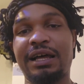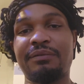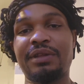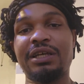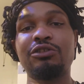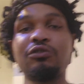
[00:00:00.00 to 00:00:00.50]

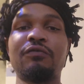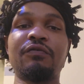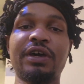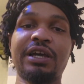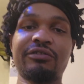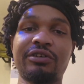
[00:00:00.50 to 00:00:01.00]
they do
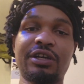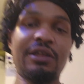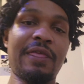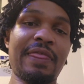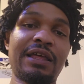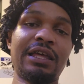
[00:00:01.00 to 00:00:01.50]
vary.
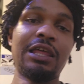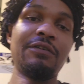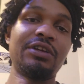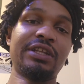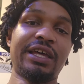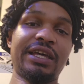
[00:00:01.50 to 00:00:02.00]

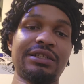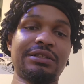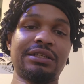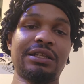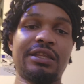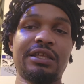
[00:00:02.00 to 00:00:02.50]
Even
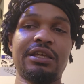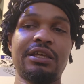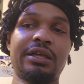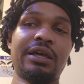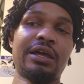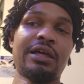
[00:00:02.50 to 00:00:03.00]
in
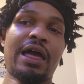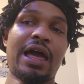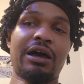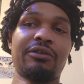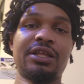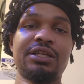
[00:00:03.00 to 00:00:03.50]
the
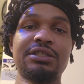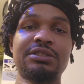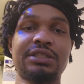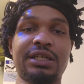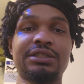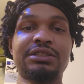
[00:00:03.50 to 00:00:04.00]
how the
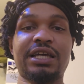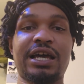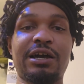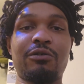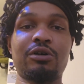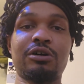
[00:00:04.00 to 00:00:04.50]
6
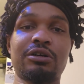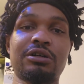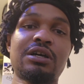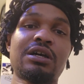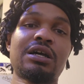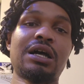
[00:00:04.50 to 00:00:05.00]
hour
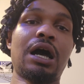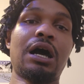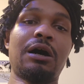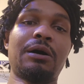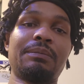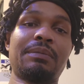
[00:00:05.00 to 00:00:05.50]

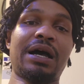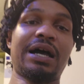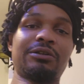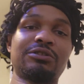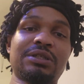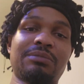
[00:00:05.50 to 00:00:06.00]
some
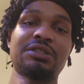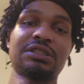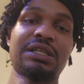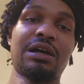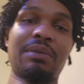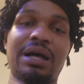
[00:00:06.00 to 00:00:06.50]
of the 6
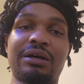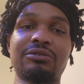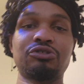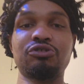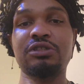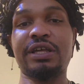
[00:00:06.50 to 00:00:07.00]
hour models
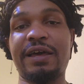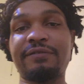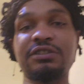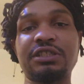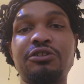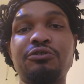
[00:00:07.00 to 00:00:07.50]
use the
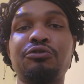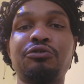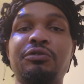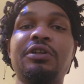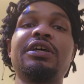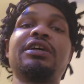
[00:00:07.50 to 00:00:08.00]
FCU
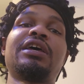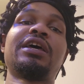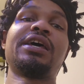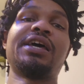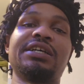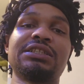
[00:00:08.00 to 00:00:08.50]
unit,
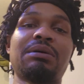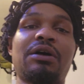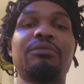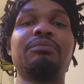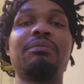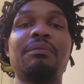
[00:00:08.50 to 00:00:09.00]
and some other
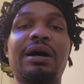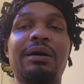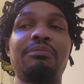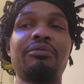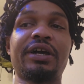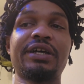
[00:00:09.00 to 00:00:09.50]

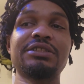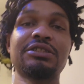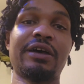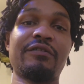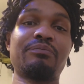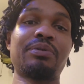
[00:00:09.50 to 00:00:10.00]
brands
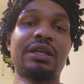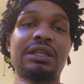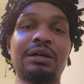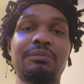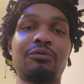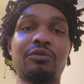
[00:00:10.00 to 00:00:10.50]
I've picked
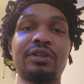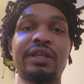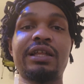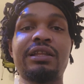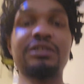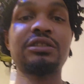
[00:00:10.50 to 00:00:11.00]
up on
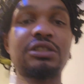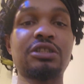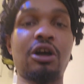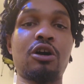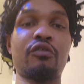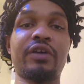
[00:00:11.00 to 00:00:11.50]
that, such as the
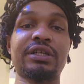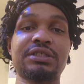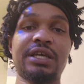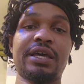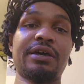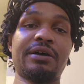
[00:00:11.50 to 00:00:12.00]

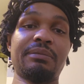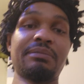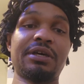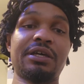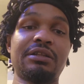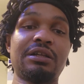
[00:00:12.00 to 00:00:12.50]
RXM
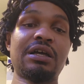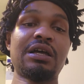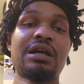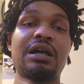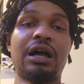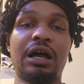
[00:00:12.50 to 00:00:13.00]
and
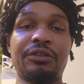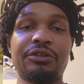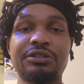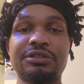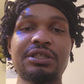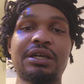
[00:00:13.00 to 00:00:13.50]

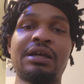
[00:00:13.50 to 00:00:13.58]
others.